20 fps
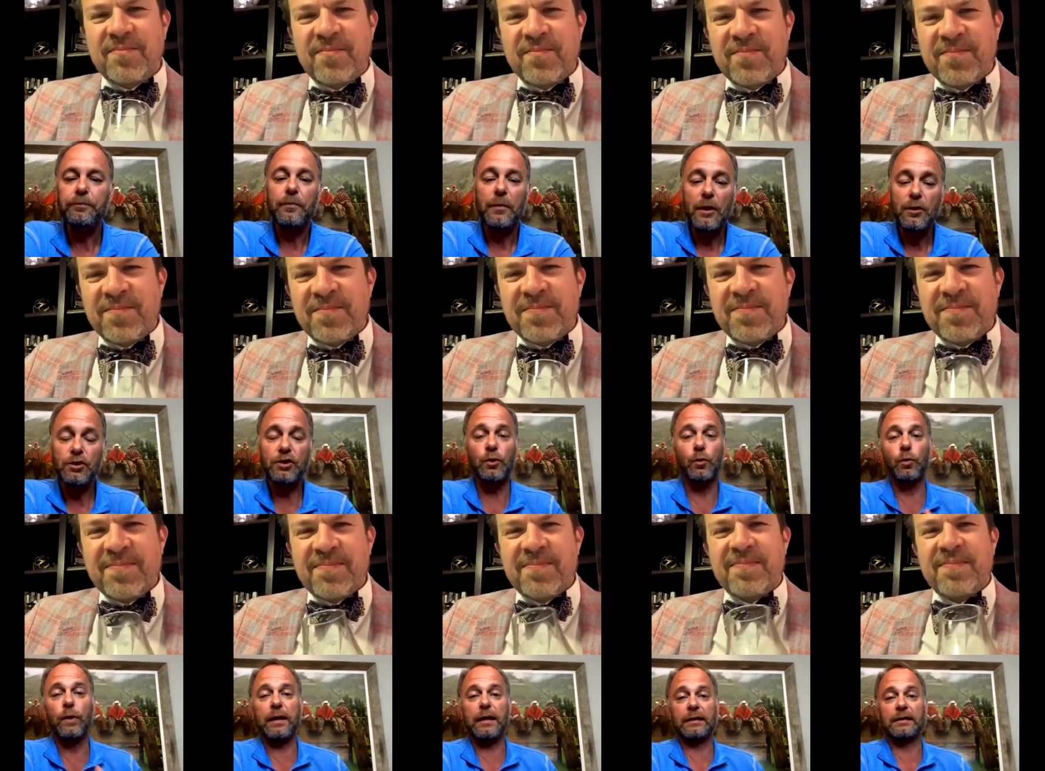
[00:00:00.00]
Speaker 1: So
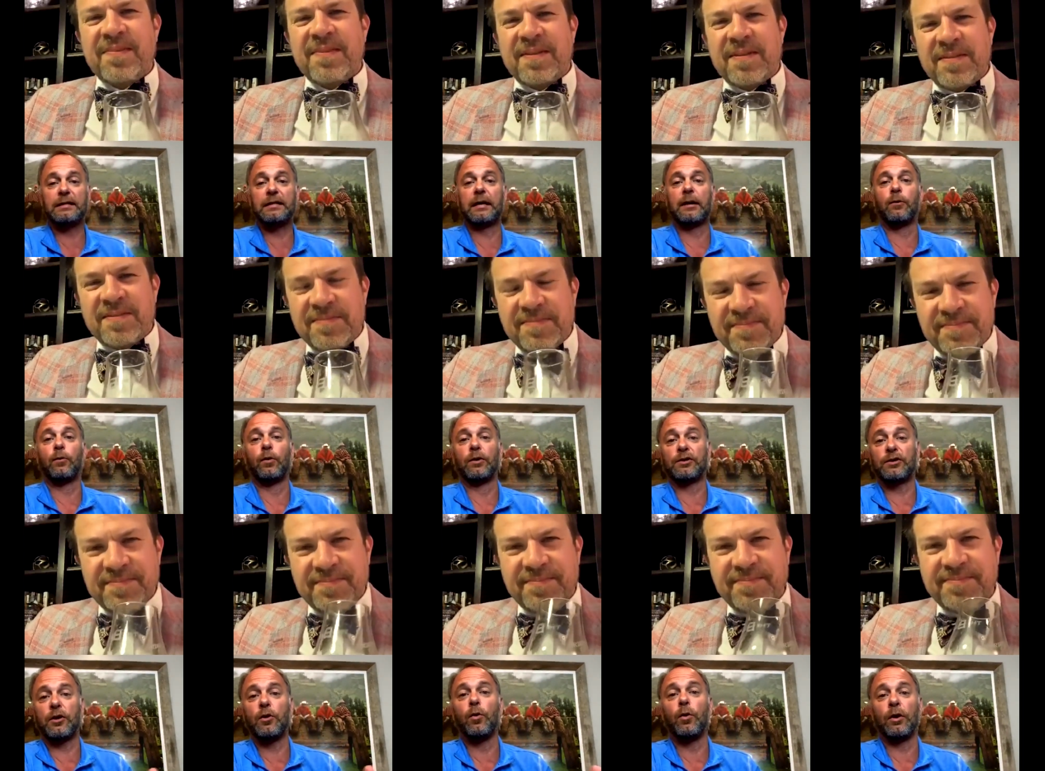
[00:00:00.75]
we can tell what's
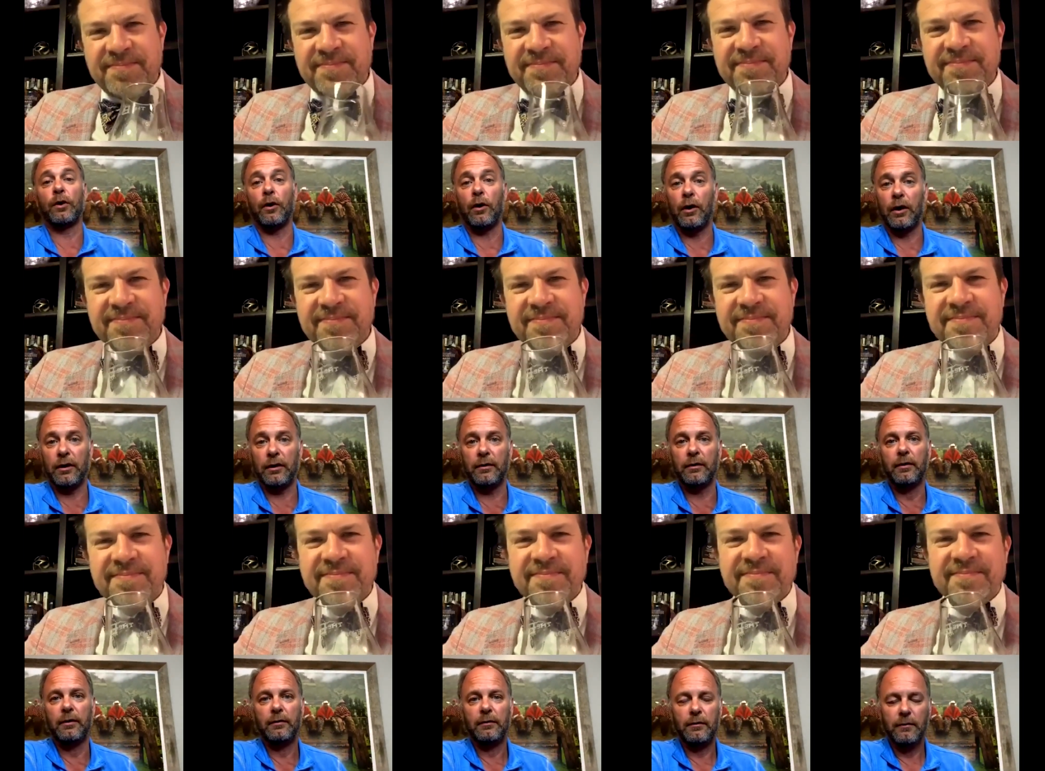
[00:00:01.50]
going on
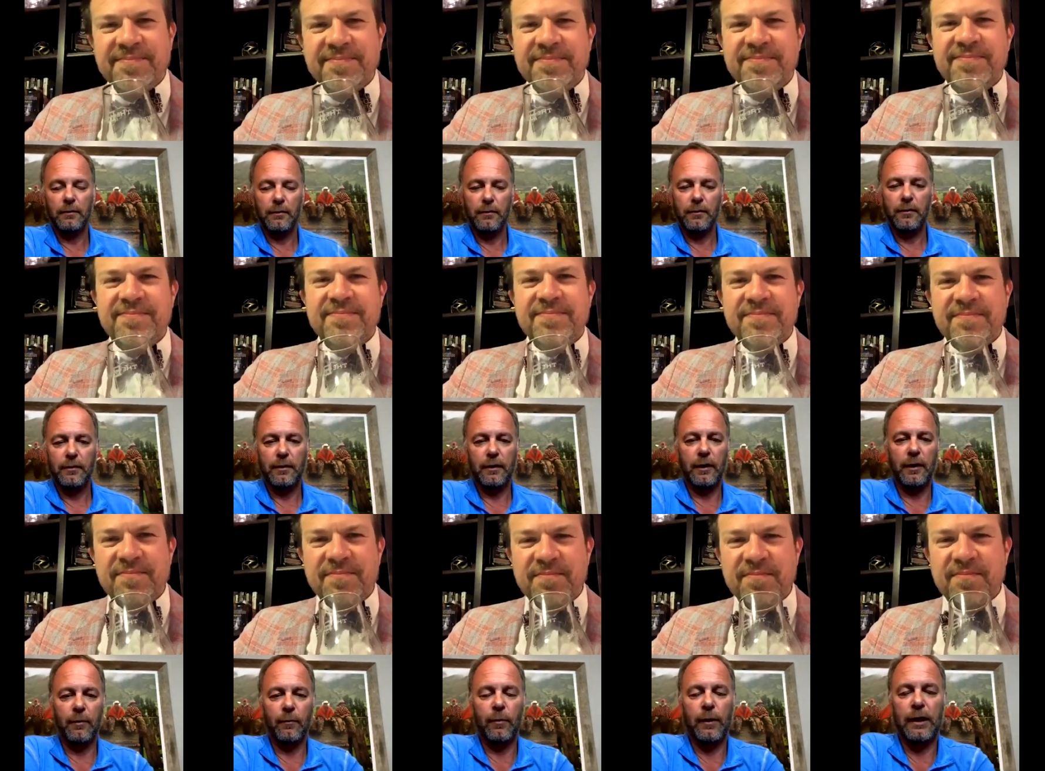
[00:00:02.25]

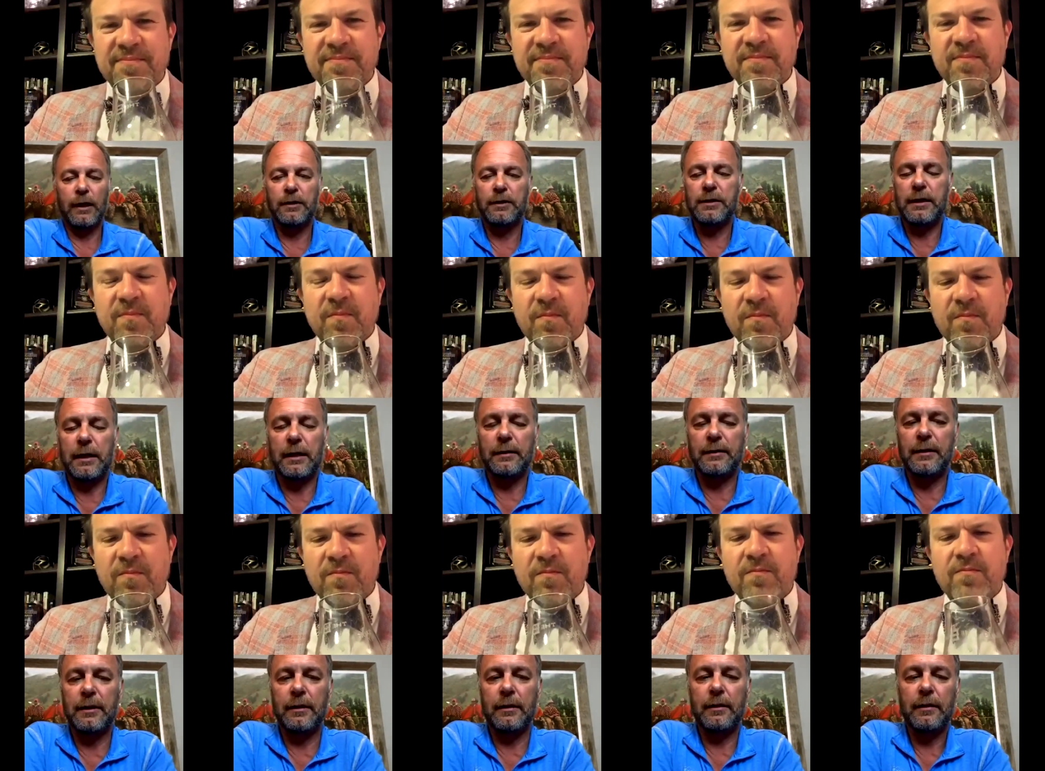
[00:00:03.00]
while it's out
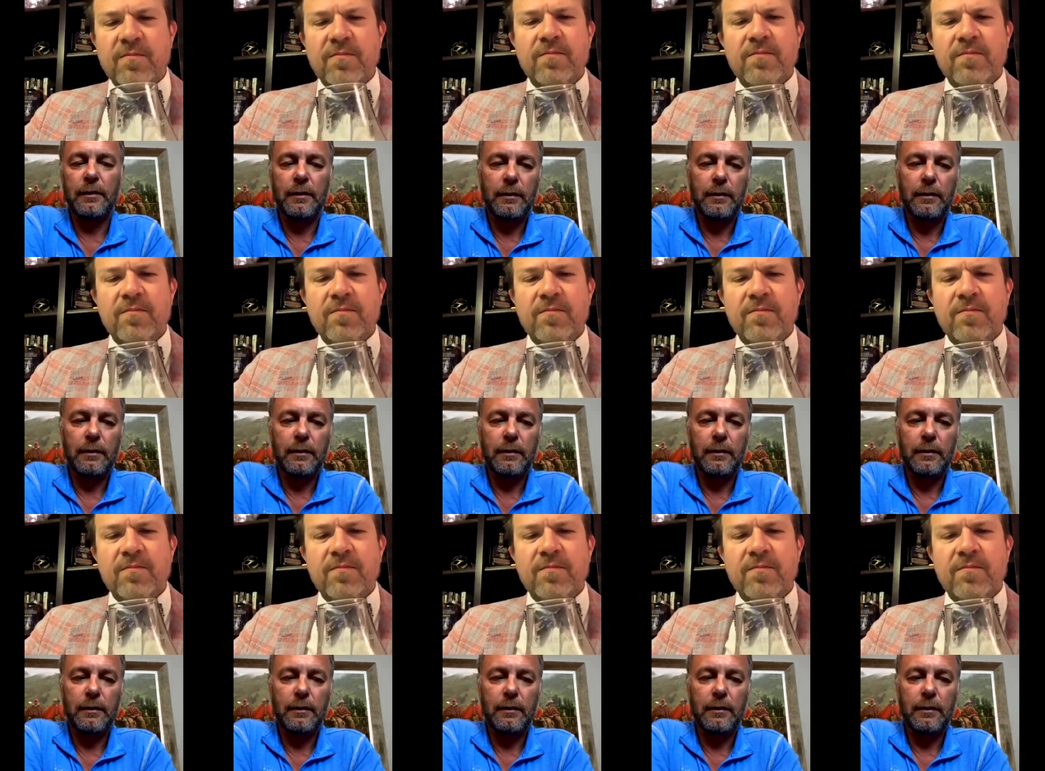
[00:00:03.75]
there.